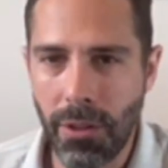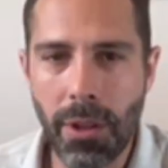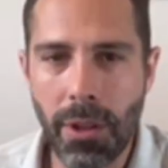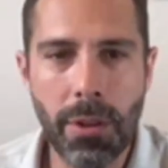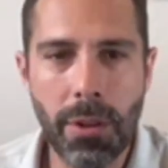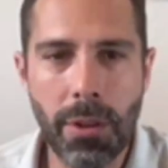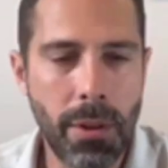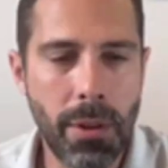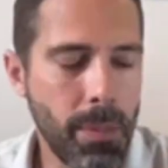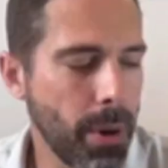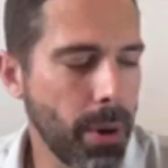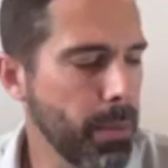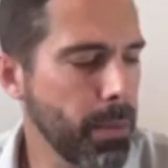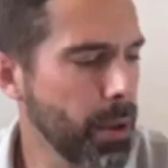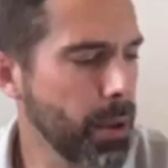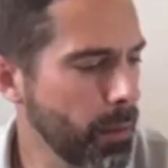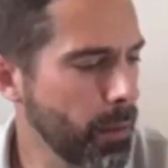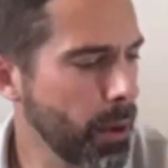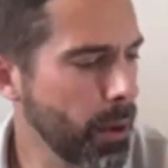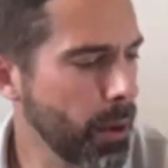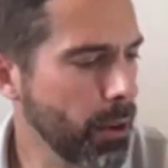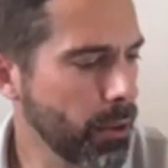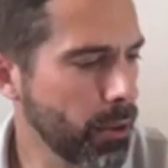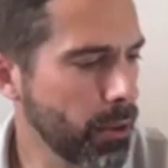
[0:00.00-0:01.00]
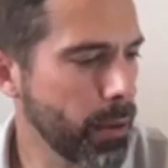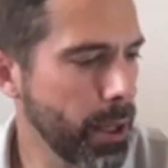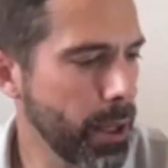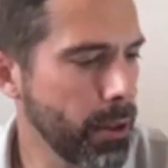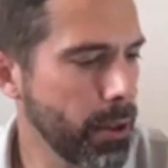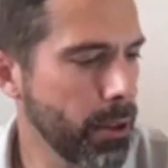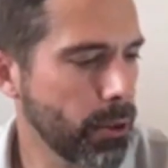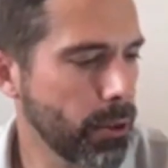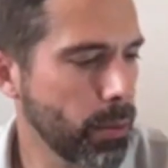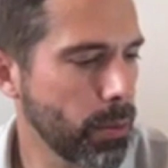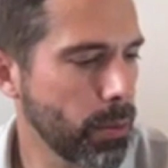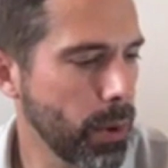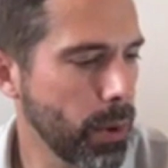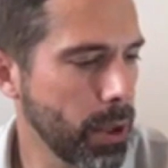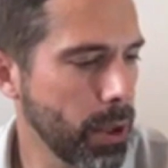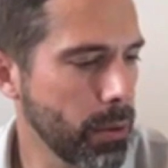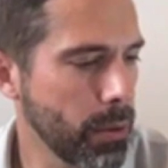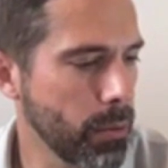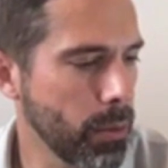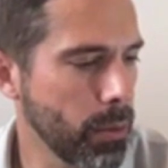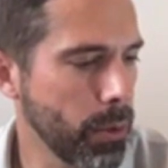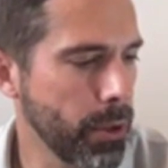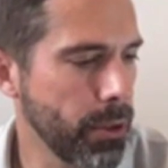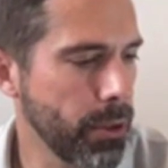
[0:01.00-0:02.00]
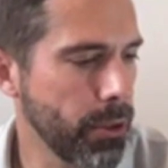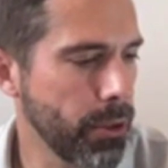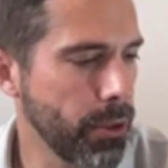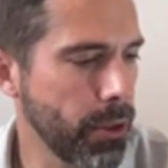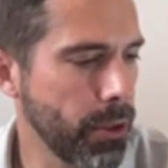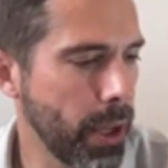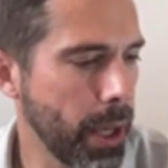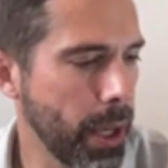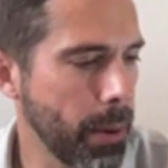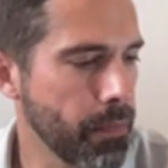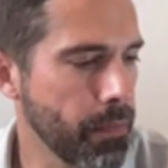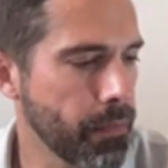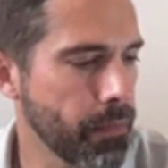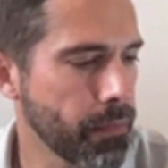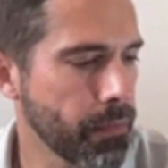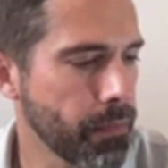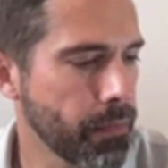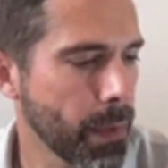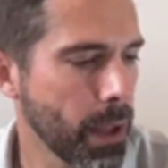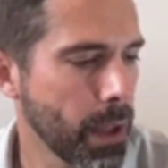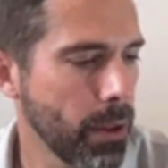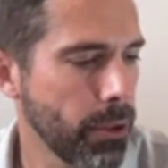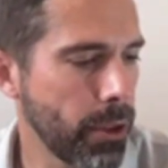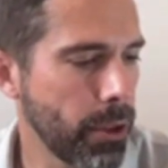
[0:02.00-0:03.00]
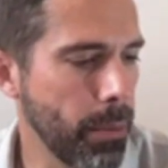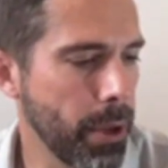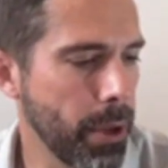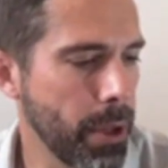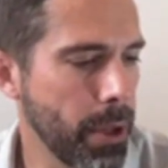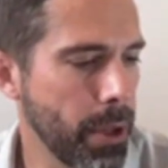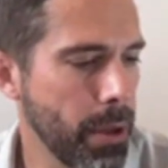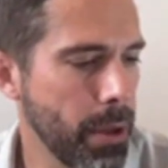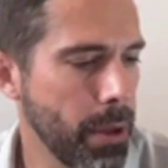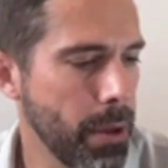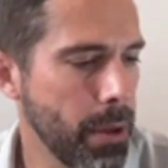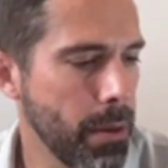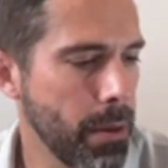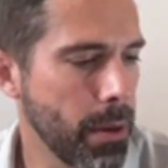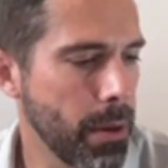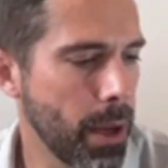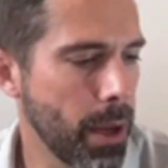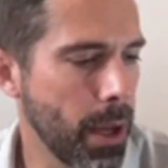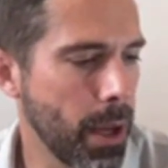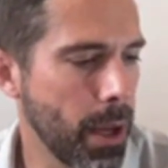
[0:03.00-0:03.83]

probably the most horrendous one was somebody